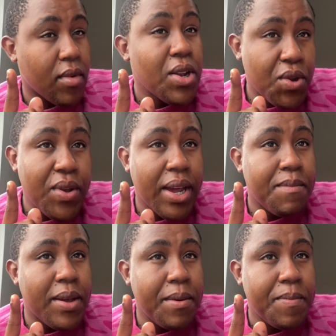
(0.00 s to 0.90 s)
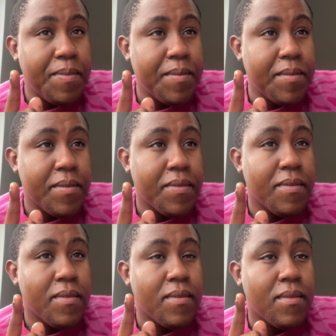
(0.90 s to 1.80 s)
Do you get me?
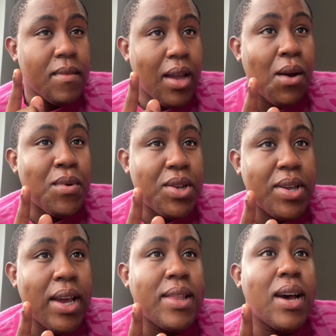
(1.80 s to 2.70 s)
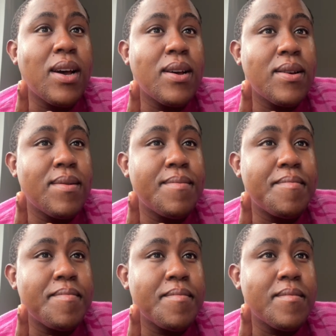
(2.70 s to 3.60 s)
Are we together?
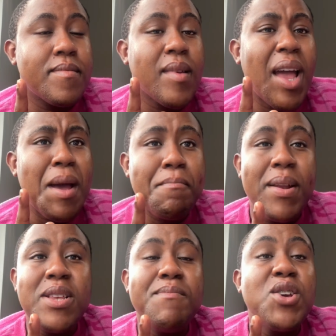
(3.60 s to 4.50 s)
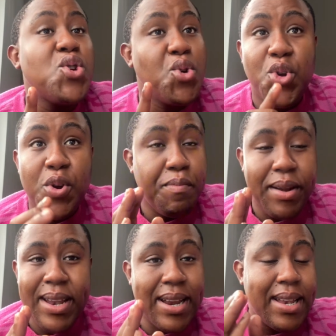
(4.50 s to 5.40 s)
Please make sure you don't
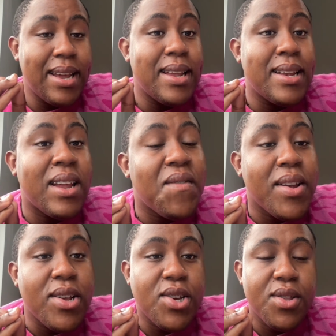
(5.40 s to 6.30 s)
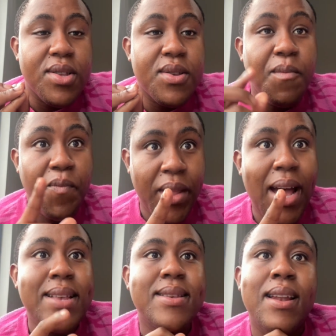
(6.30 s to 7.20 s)
predict definitions.
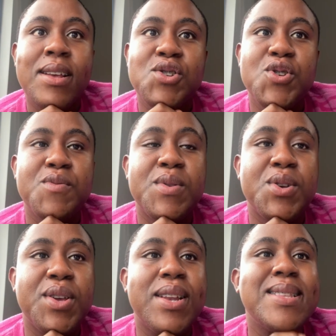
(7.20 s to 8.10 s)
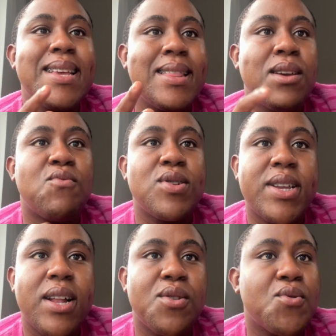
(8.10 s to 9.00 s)
Ask last year's matriculants and they will
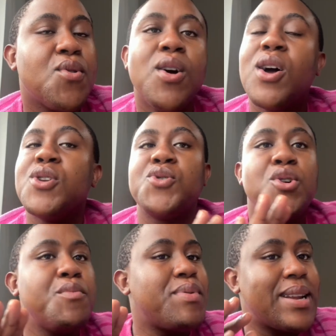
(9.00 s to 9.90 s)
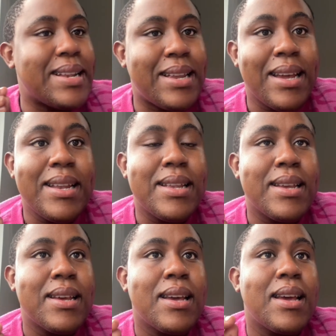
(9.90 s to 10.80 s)
tell you. Don't predict
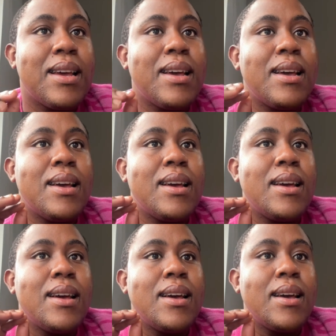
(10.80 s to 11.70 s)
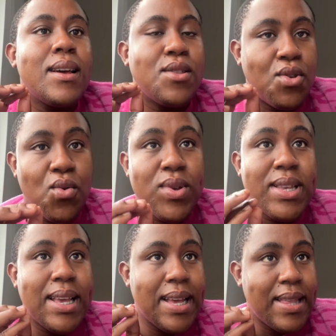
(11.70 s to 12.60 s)
those
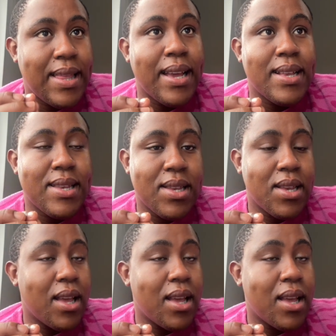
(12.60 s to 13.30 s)
things